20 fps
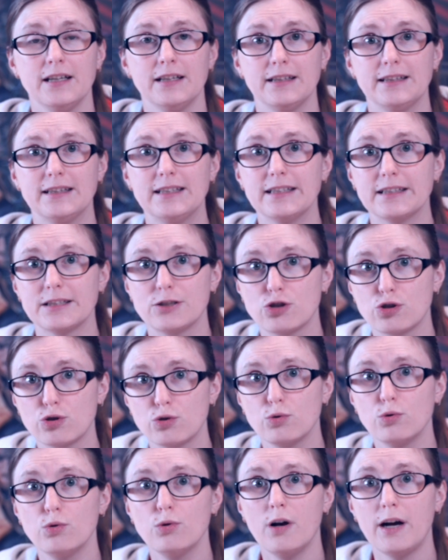the
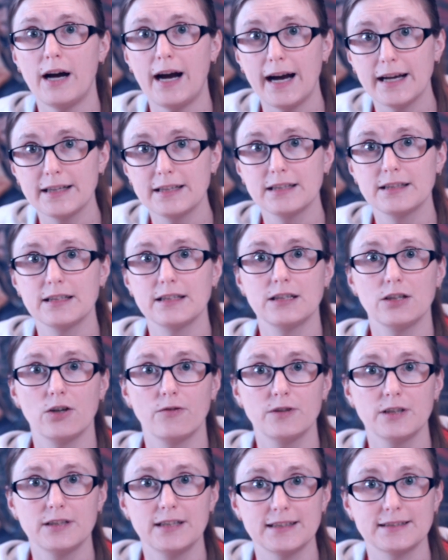true identity
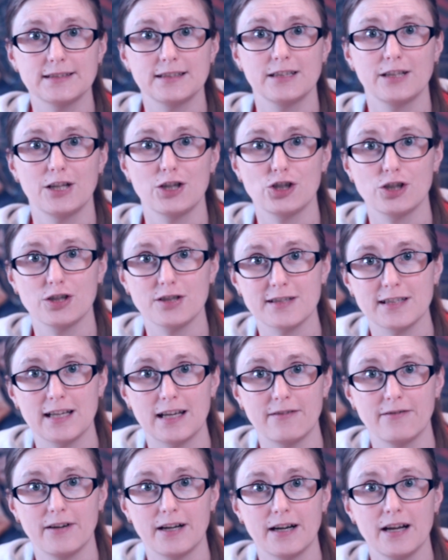of the destination
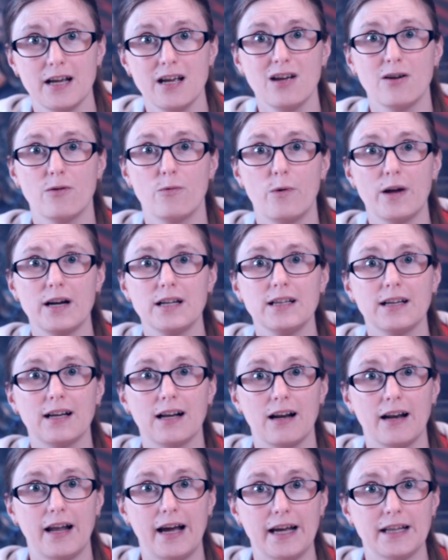server where the
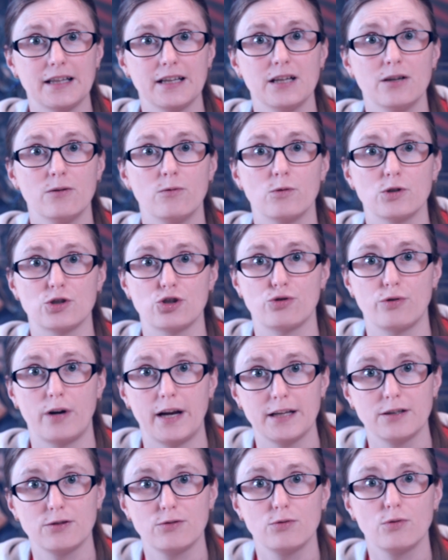client was
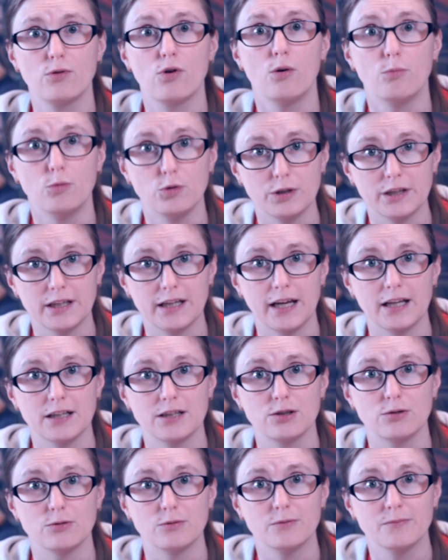trying to communicate
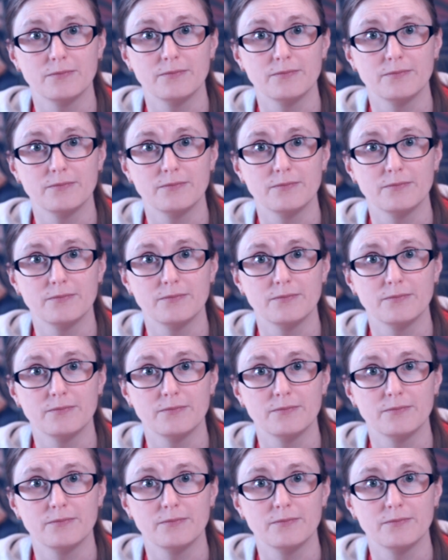to.